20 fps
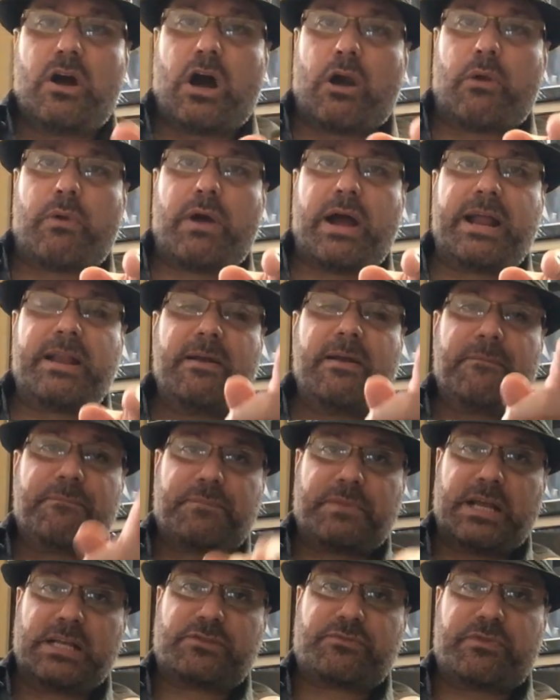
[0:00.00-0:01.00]
All right?
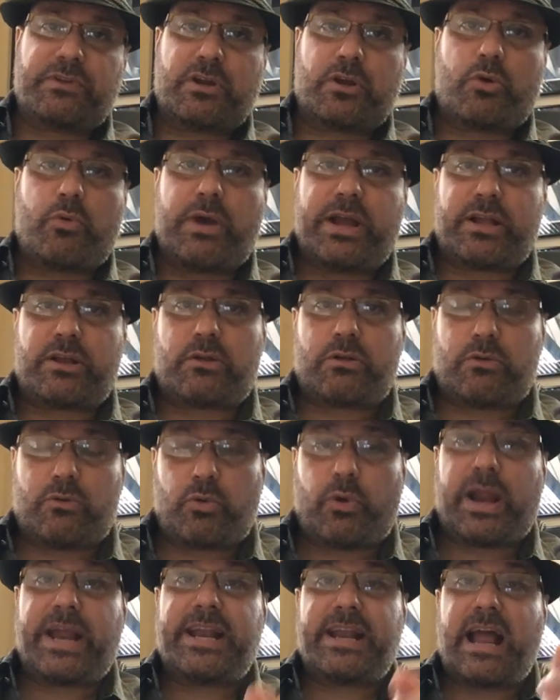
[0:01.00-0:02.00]
Thanks for your
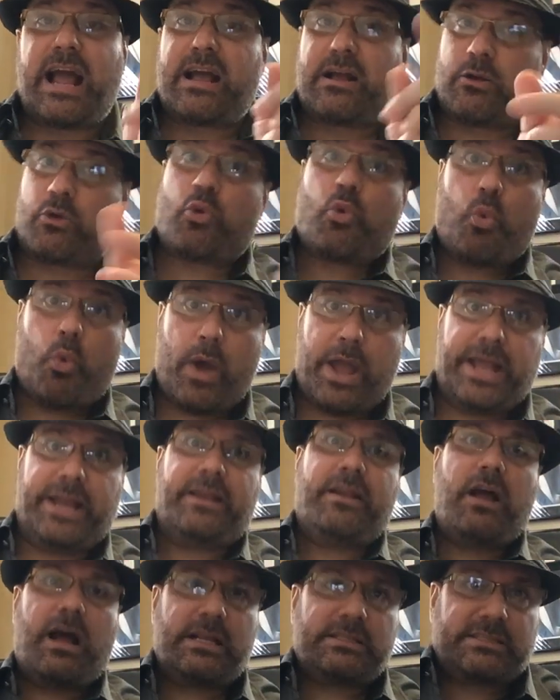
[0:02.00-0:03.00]
great.
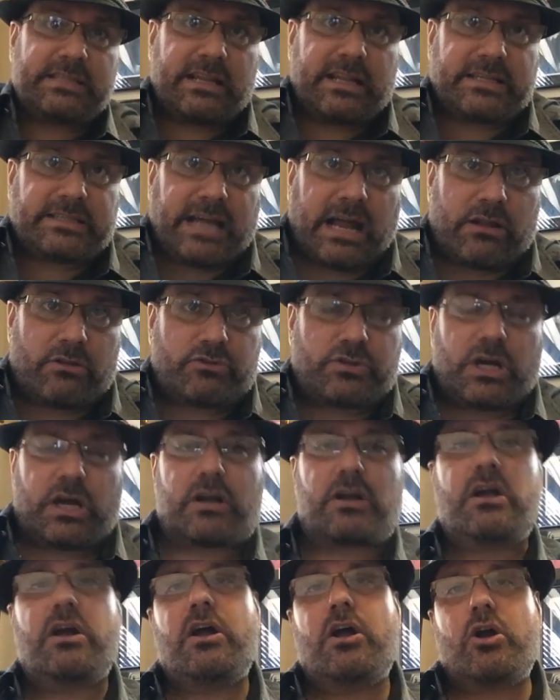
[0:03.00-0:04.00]
I sound like Donald
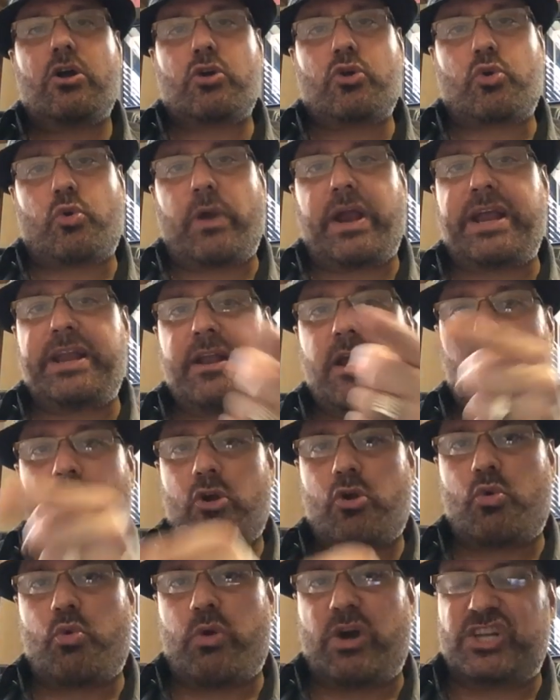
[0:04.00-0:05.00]
Trump. Great
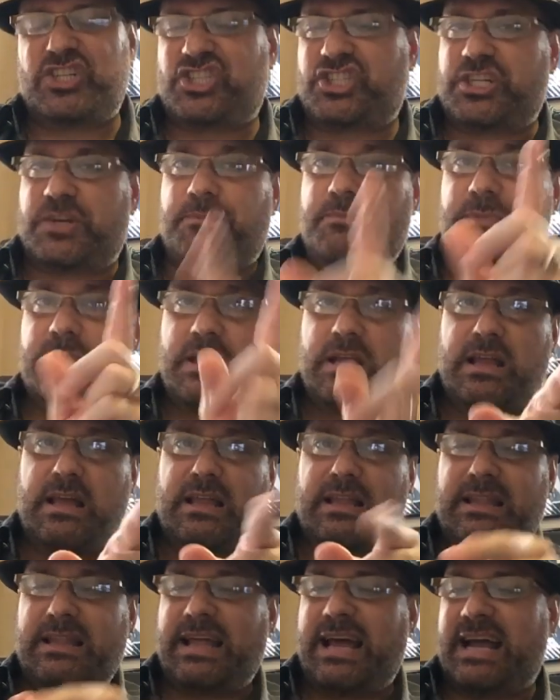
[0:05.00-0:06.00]
question.
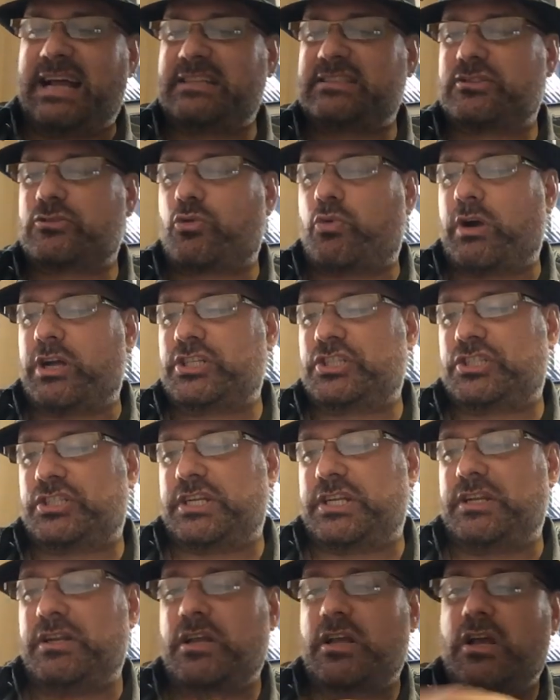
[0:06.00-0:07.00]
Last
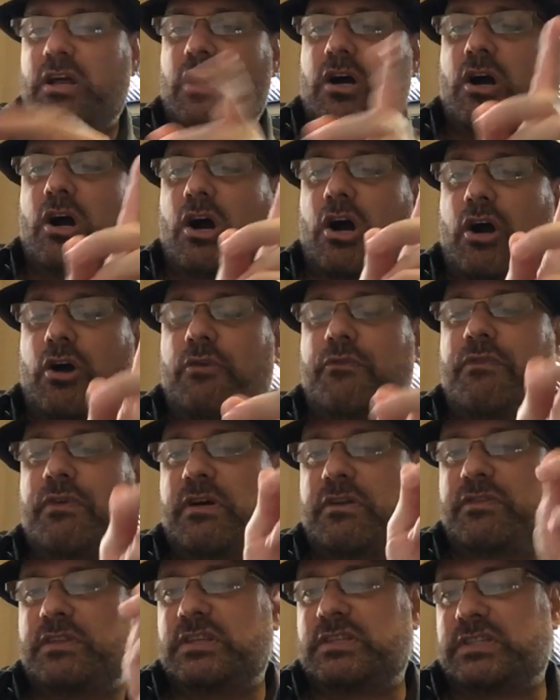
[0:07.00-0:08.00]
question of
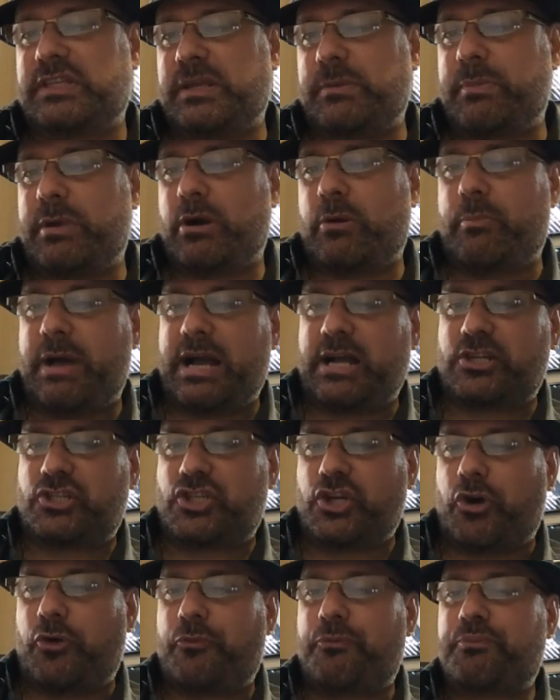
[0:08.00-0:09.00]
this email back
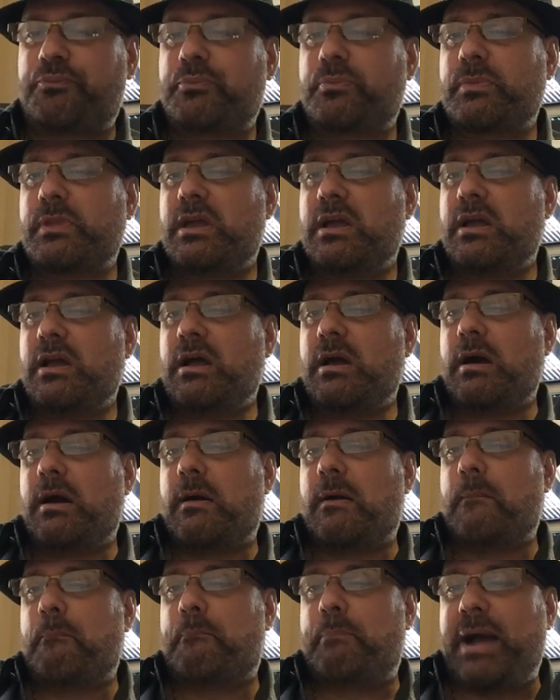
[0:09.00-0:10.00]
show.
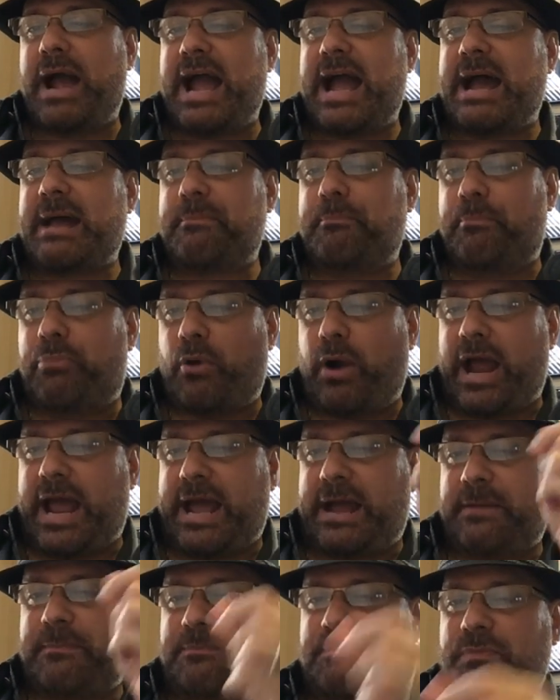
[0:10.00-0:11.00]
Bad Brand,